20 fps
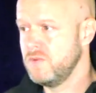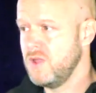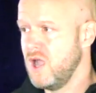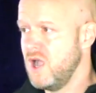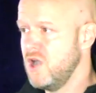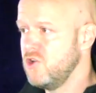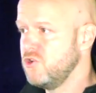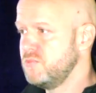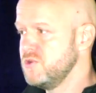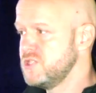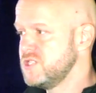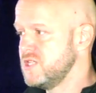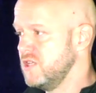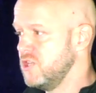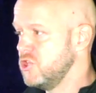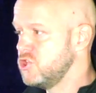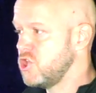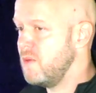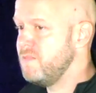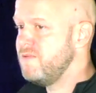100%,
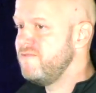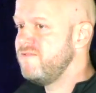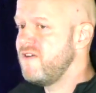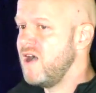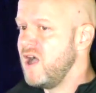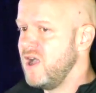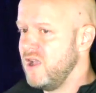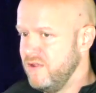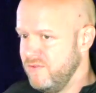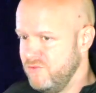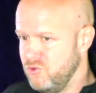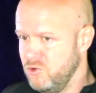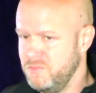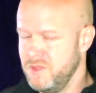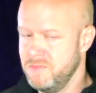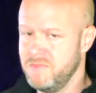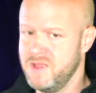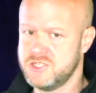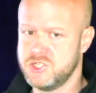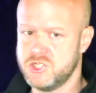the top 5 will
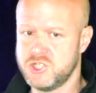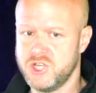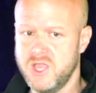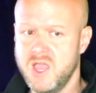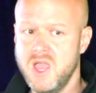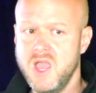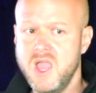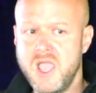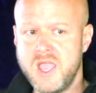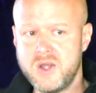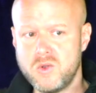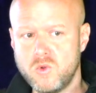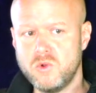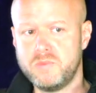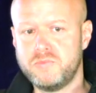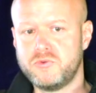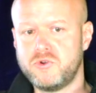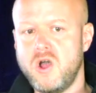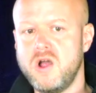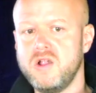be messaging, and it will
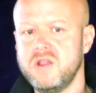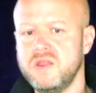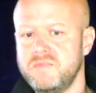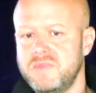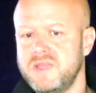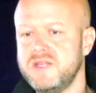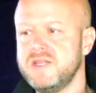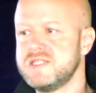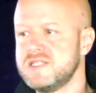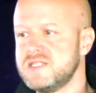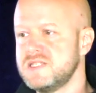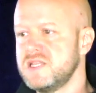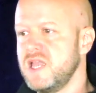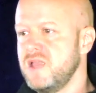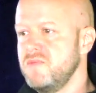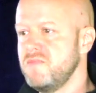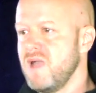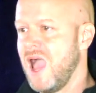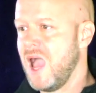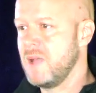probably be the
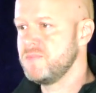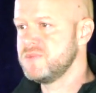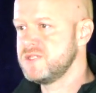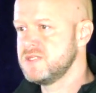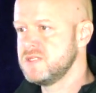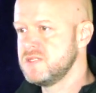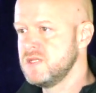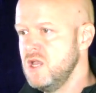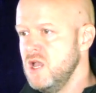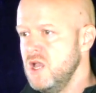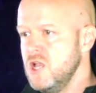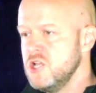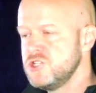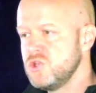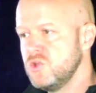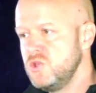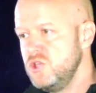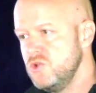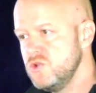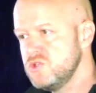same apps.
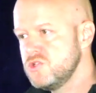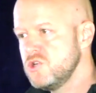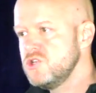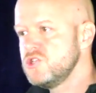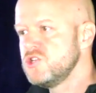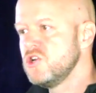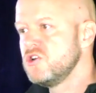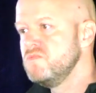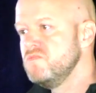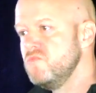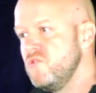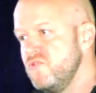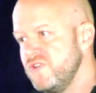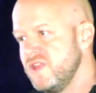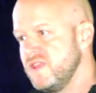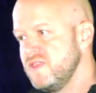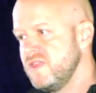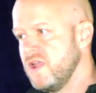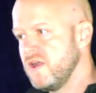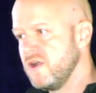So users are
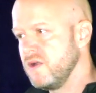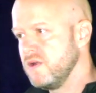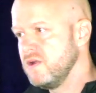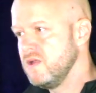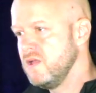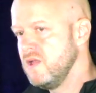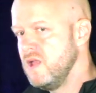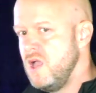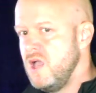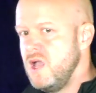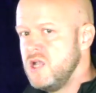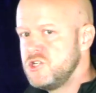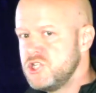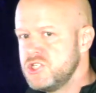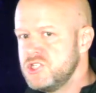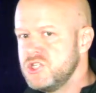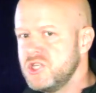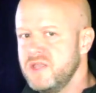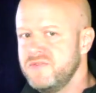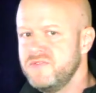moving there.
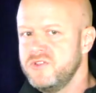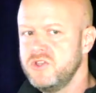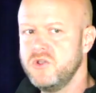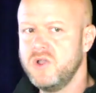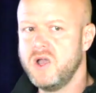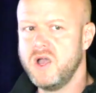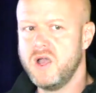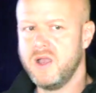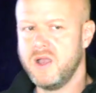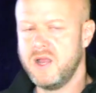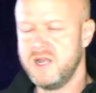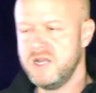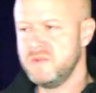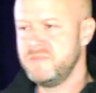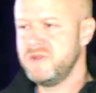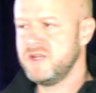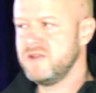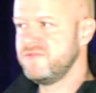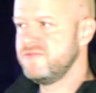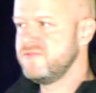Just to give you a little
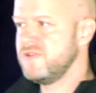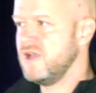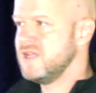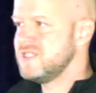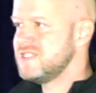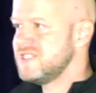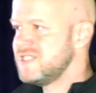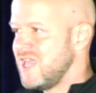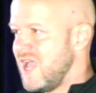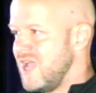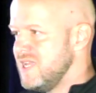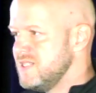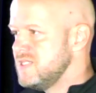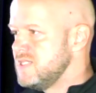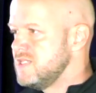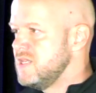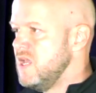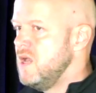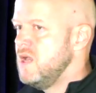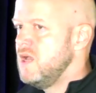bit of
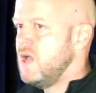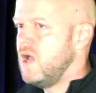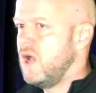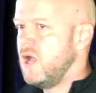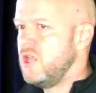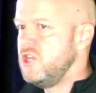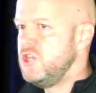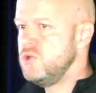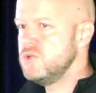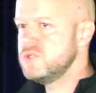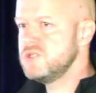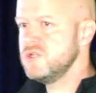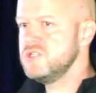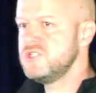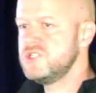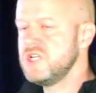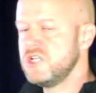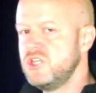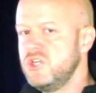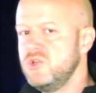stats,
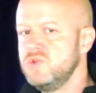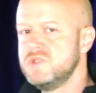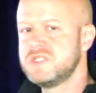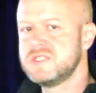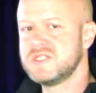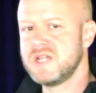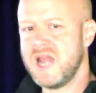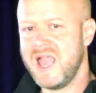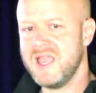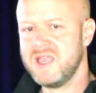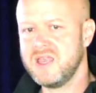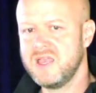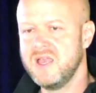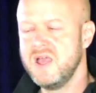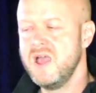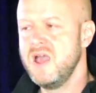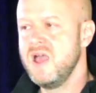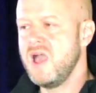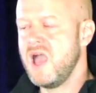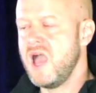users that use Slack
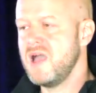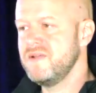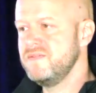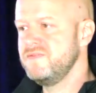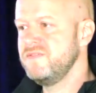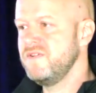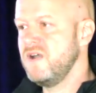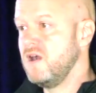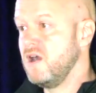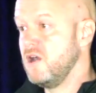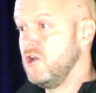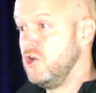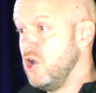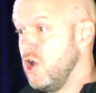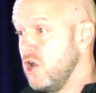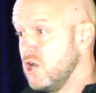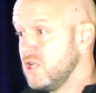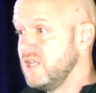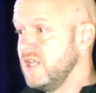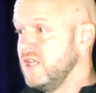are
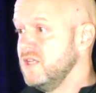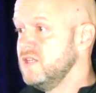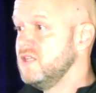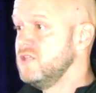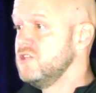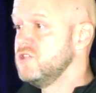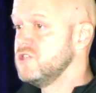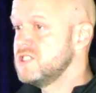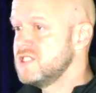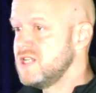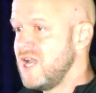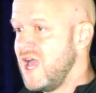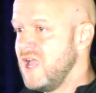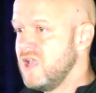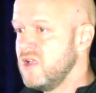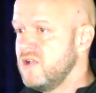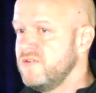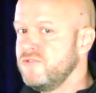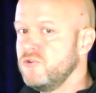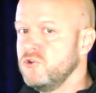logged into
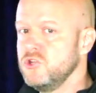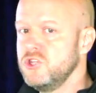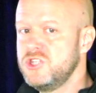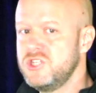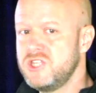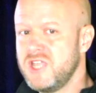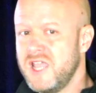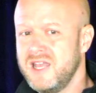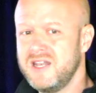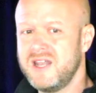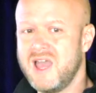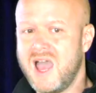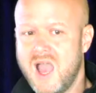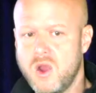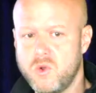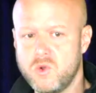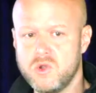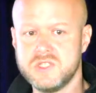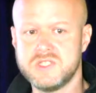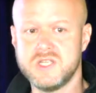Slack for 10
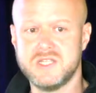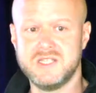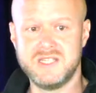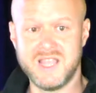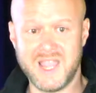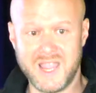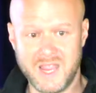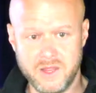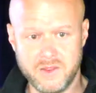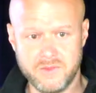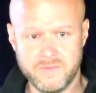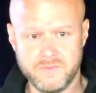hours a day.